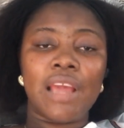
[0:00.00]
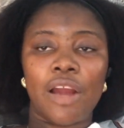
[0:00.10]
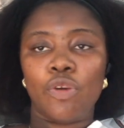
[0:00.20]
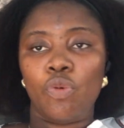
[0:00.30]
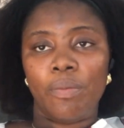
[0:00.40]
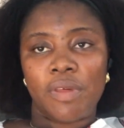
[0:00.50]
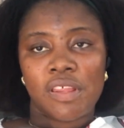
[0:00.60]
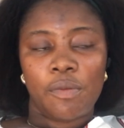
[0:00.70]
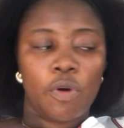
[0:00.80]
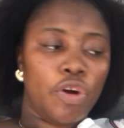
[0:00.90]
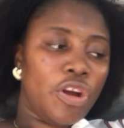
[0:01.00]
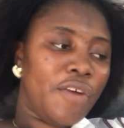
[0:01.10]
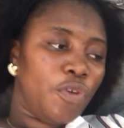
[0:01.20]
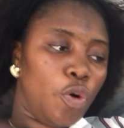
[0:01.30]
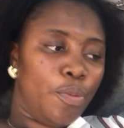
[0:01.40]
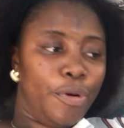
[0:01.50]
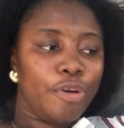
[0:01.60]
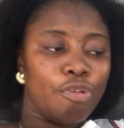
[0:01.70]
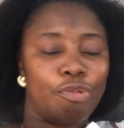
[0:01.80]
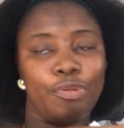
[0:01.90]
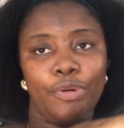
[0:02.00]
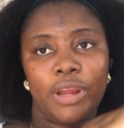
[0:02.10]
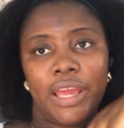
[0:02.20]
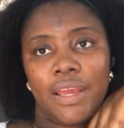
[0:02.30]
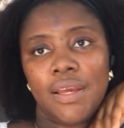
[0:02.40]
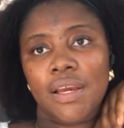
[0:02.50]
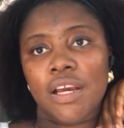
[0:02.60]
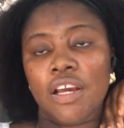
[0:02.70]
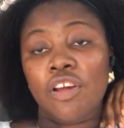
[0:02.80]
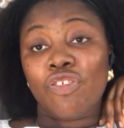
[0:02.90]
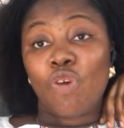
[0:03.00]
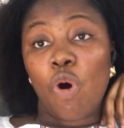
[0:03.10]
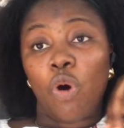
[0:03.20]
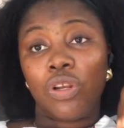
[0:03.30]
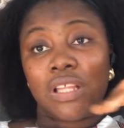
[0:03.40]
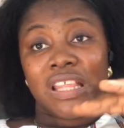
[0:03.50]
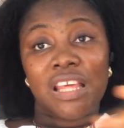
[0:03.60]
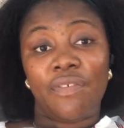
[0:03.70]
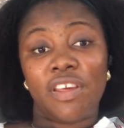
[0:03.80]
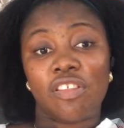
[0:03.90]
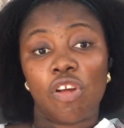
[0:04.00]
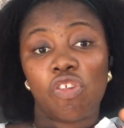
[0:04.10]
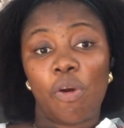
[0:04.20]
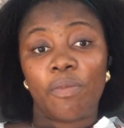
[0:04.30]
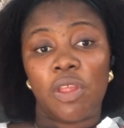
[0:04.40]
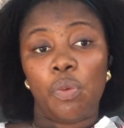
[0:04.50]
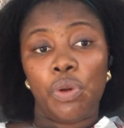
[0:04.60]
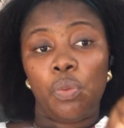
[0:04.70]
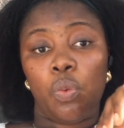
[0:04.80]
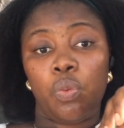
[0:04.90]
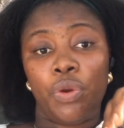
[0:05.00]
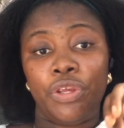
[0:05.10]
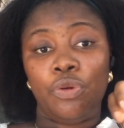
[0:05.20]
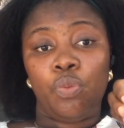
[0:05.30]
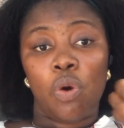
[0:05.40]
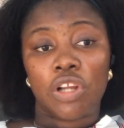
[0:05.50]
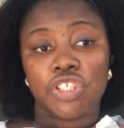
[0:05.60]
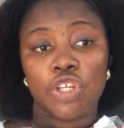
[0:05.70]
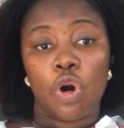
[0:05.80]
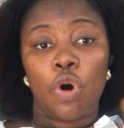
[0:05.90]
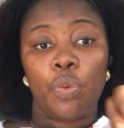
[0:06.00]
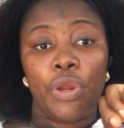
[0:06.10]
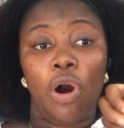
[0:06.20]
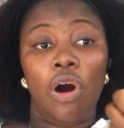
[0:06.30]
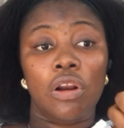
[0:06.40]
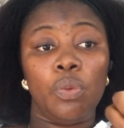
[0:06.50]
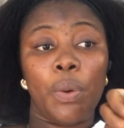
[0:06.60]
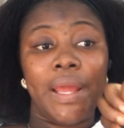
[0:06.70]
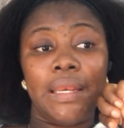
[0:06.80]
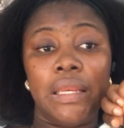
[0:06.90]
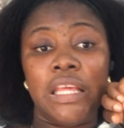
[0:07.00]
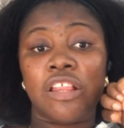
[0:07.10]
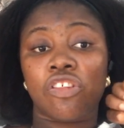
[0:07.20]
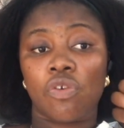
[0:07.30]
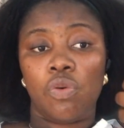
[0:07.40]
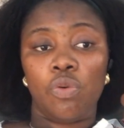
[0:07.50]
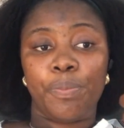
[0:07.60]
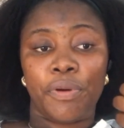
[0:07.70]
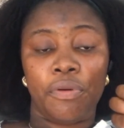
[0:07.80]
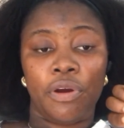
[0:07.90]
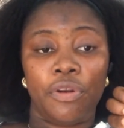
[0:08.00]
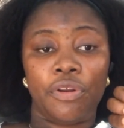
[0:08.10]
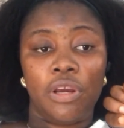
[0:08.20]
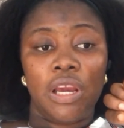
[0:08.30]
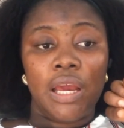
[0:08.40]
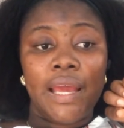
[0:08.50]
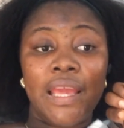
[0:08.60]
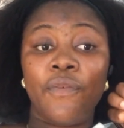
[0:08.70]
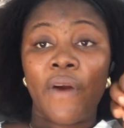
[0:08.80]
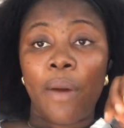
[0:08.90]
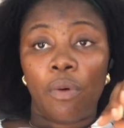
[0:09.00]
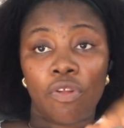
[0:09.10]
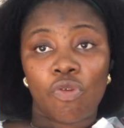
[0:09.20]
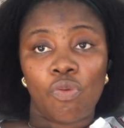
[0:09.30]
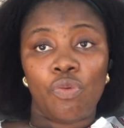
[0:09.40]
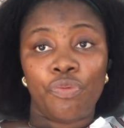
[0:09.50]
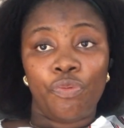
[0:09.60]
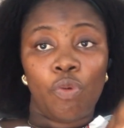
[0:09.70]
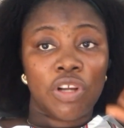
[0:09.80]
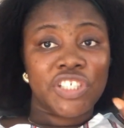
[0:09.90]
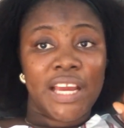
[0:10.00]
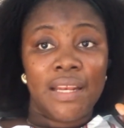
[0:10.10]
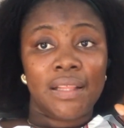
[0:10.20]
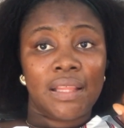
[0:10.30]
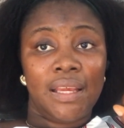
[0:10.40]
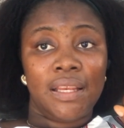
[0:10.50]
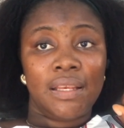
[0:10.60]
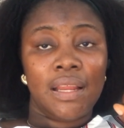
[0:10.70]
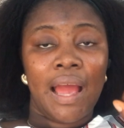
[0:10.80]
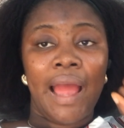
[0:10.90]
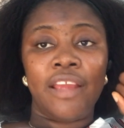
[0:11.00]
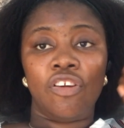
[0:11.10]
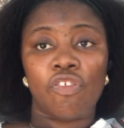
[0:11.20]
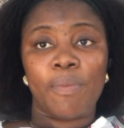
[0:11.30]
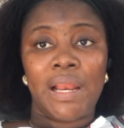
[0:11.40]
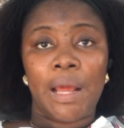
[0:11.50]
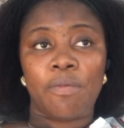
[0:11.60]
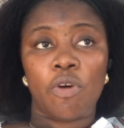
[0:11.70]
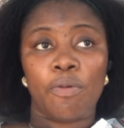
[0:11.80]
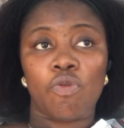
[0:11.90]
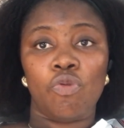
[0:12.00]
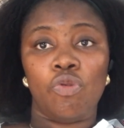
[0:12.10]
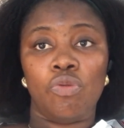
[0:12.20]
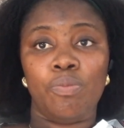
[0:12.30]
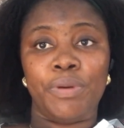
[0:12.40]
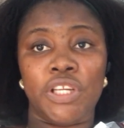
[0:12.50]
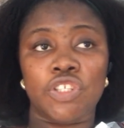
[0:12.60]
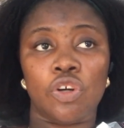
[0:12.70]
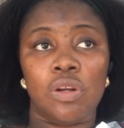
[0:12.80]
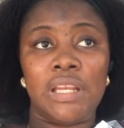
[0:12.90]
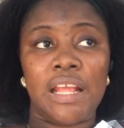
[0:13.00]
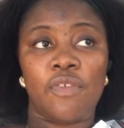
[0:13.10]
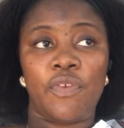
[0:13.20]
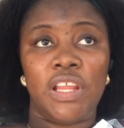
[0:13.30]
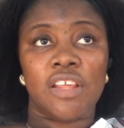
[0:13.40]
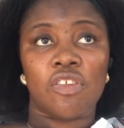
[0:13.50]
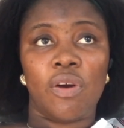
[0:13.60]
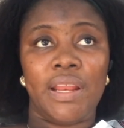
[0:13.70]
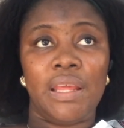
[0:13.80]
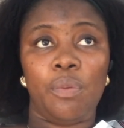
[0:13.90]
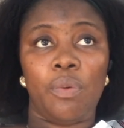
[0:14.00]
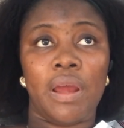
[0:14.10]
Yeah, you won't miss it because you have your homework to do, okay? So the TV is not something we watch or we on when it's school period. If I want to watch anything, I use my laptop to binge on Netflix or any